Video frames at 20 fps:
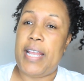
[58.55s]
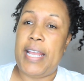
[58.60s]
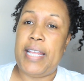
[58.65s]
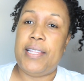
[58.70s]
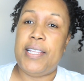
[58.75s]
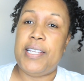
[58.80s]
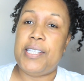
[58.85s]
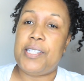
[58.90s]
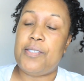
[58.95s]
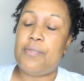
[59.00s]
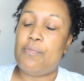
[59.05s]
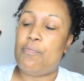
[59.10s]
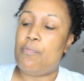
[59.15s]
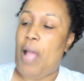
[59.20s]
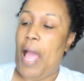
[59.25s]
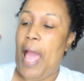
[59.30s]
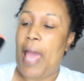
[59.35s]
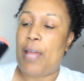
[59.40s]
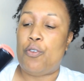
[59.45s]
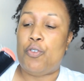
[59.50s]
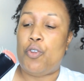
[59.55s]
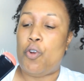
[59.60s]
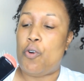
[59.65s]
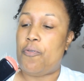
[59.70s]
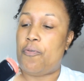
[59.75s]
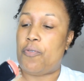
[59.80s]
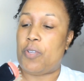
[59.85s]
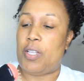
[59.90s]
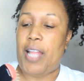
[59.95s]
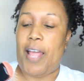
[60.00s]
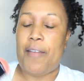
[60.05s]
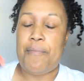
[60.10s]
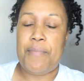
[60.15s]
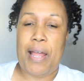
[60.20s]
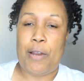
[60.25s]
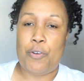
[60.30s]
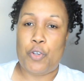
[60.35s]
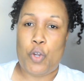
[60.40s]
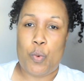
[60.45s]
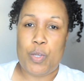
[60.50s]
And this I don't know for the life me,
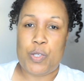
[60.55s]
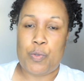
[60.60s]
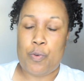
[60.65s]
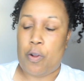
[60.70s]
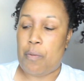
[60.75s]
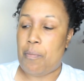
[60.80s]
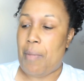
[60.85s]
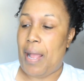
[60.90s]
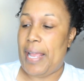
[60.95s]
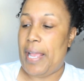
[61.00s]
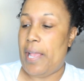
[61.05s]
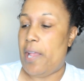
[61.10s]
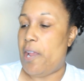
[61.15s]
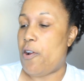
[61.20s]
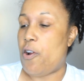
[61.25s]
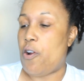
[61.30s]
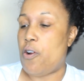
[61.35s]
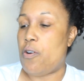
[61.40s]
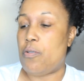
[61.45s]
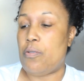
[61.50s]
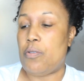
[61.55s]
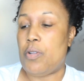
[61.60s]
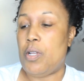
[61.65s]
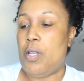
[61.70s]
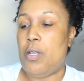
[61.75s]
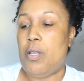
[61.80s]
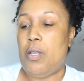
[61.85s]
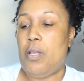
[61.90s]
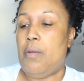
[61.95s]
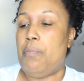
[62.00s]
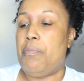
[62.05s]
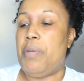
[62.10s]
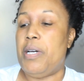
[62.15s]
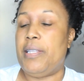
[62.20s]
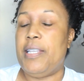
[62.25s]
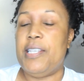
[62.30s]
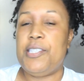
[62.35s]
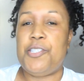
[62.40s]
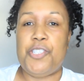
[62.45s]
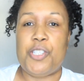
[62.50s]
I don't know what's wrong with my hair.
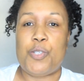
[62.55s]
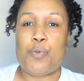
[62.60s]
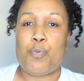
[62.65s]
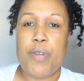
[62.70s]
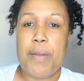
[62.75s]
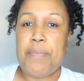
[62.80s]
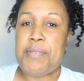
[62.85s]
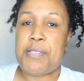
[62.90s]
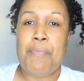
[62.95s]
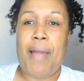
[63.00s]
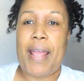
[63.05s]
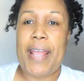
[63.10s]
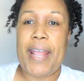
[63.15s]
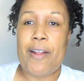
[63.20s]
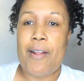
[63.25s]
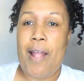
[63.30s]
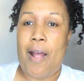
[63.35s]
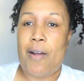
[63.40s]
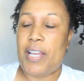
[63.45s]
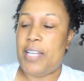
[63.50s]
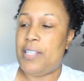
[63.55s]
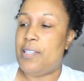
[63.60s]
But this just rips my hair out.